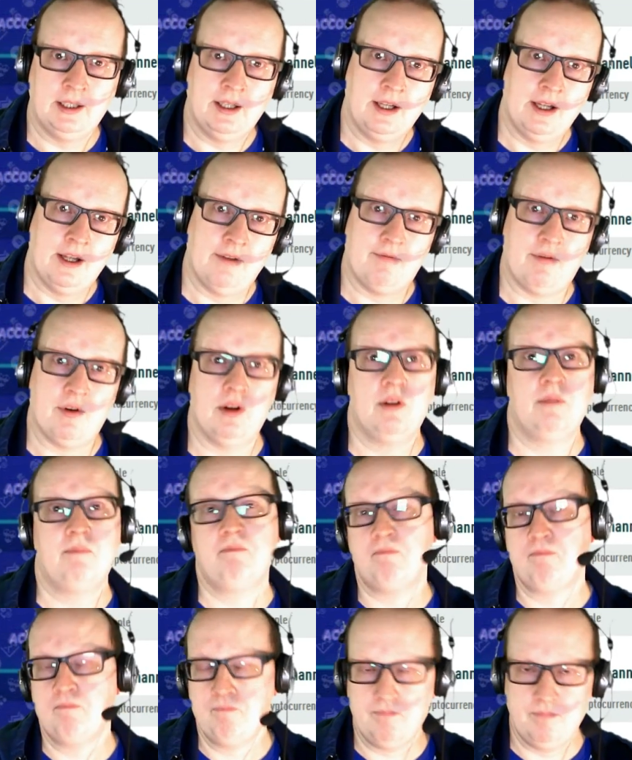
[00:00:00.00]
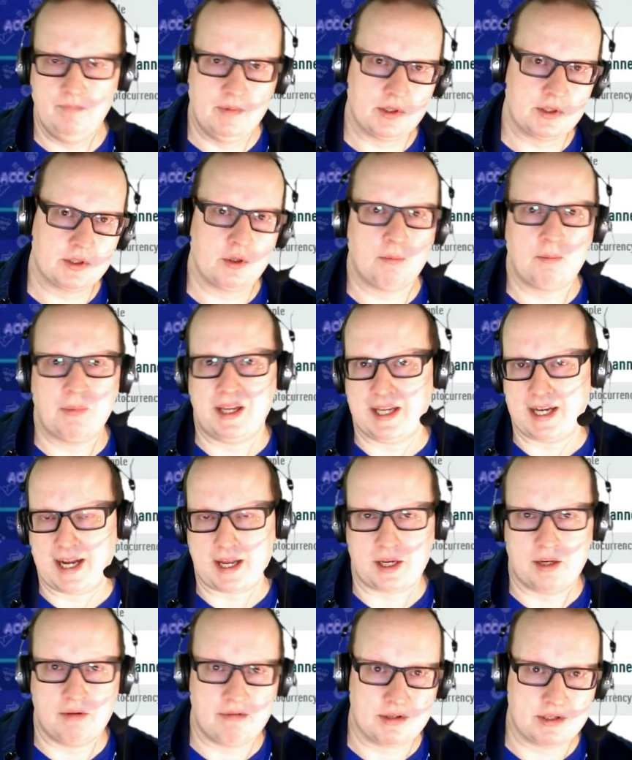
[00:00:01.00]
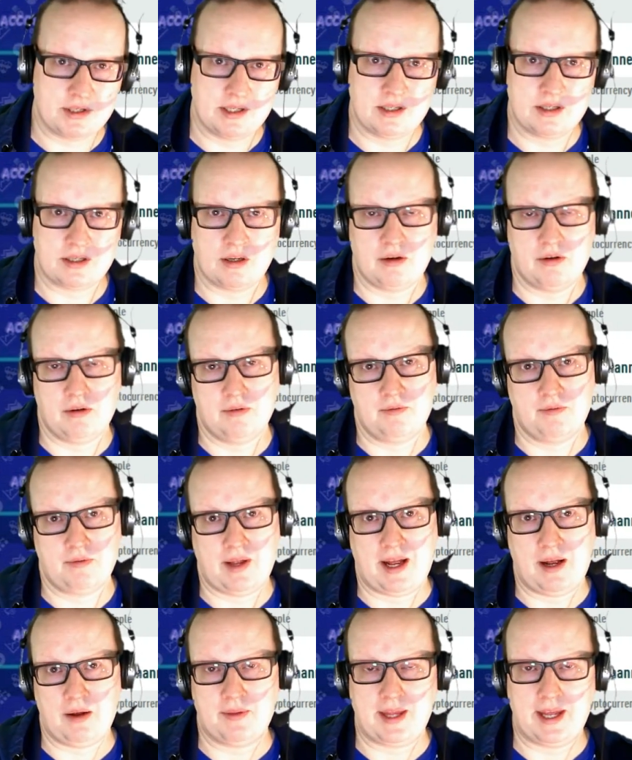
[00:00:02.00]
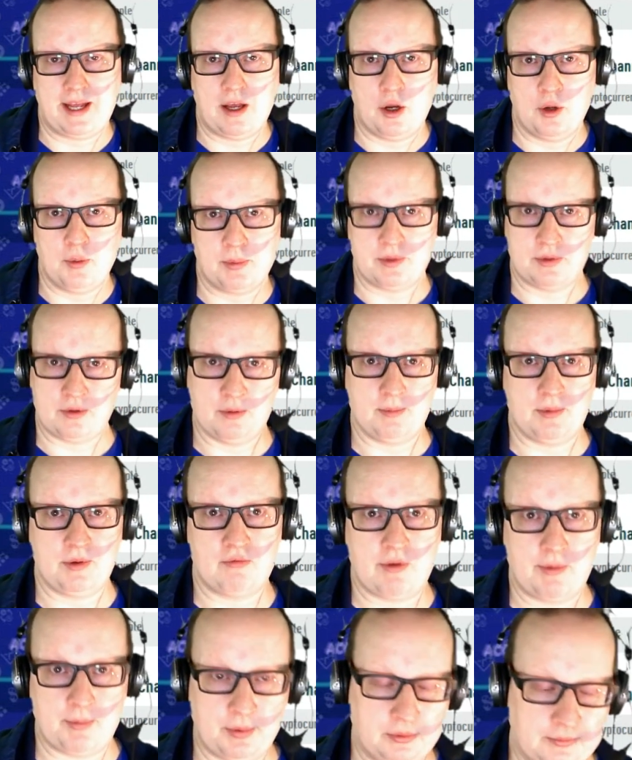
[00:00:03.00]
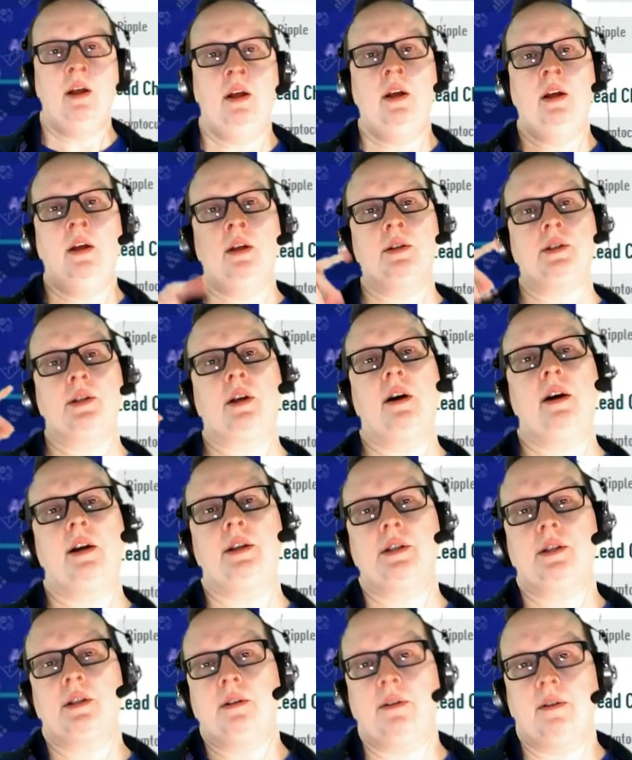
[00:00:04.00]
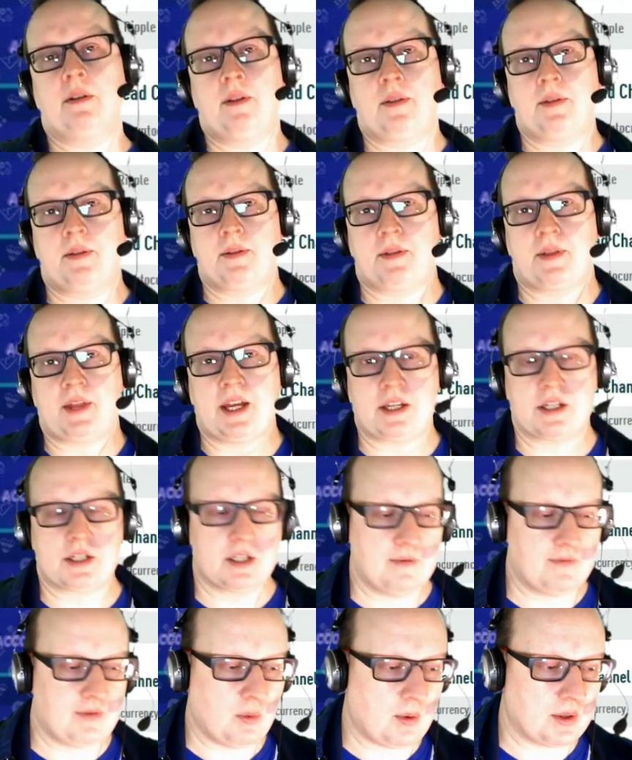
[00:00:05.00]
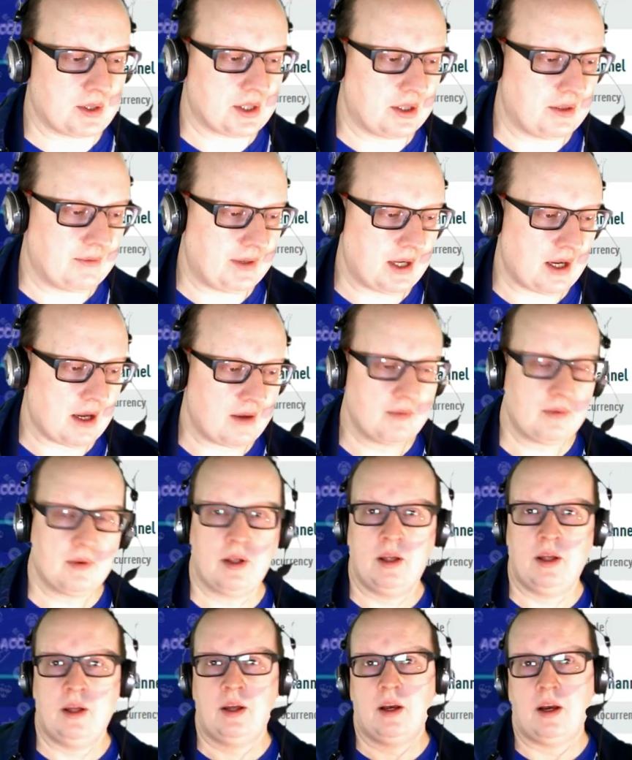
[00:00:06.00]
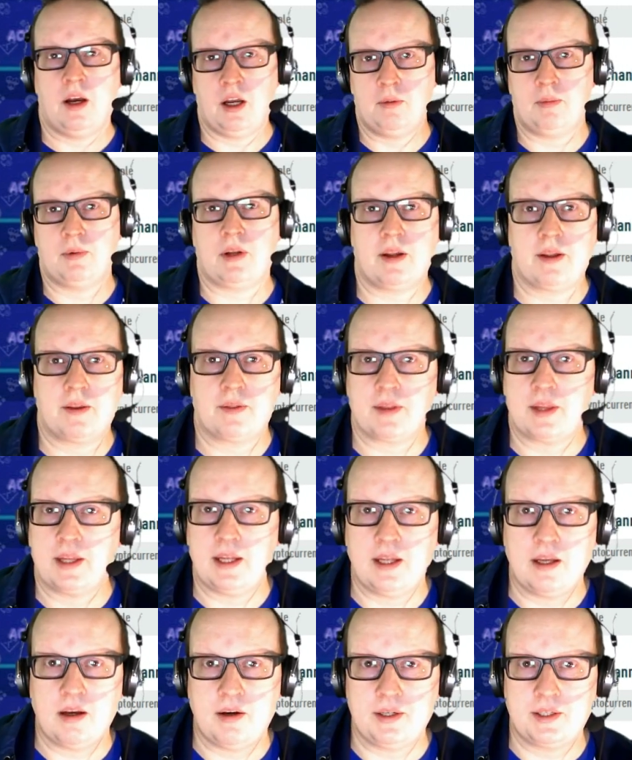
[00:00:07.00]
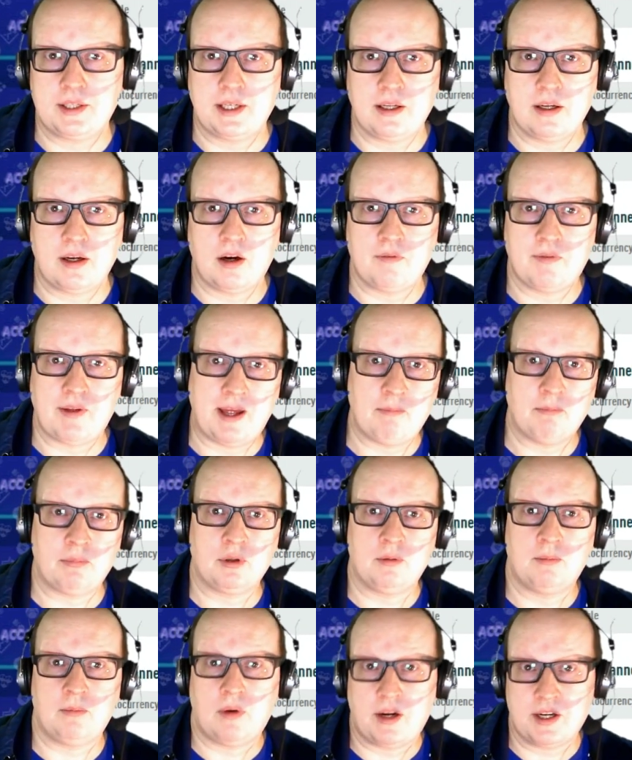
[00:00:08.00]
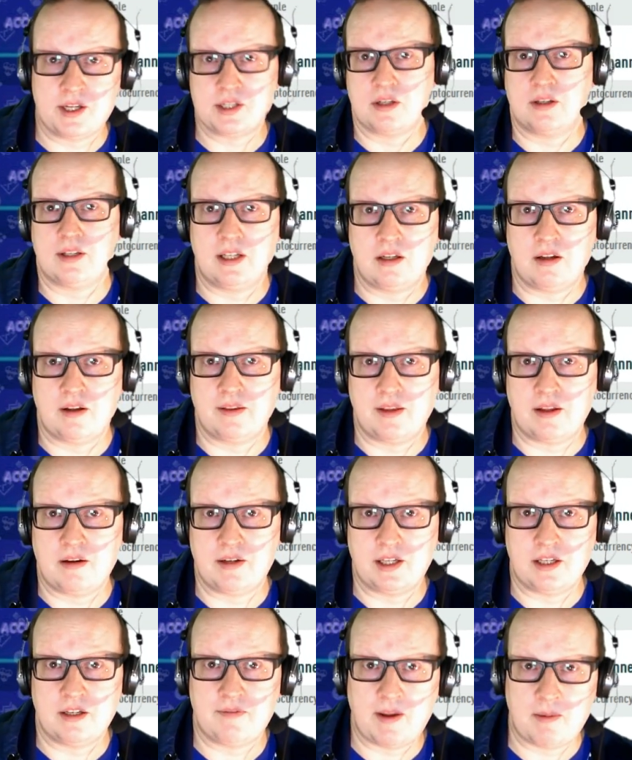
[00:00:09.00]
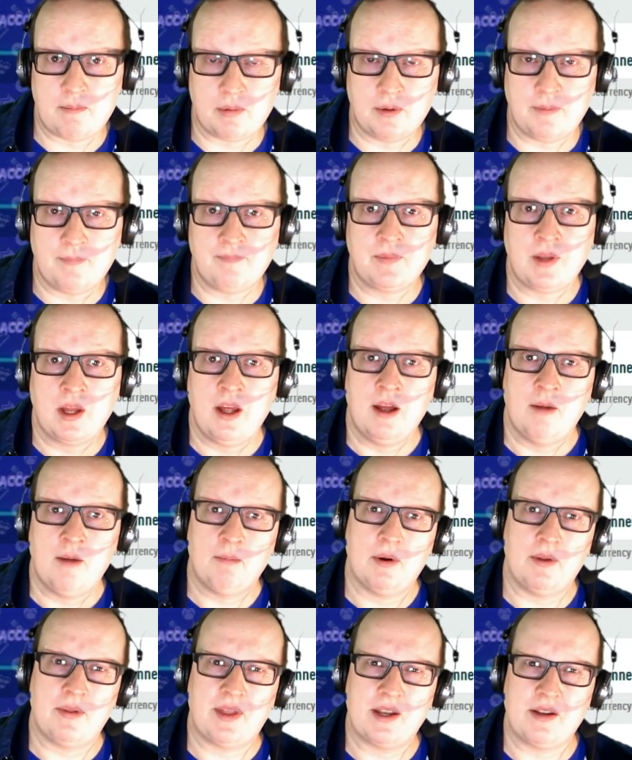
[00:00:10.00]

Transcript: for some inaccuracies of how they opened up Ripple. So guys, thanks for watching the video. I hope you like the idea of Emblem. I certainly like the idea of Emblem, but they've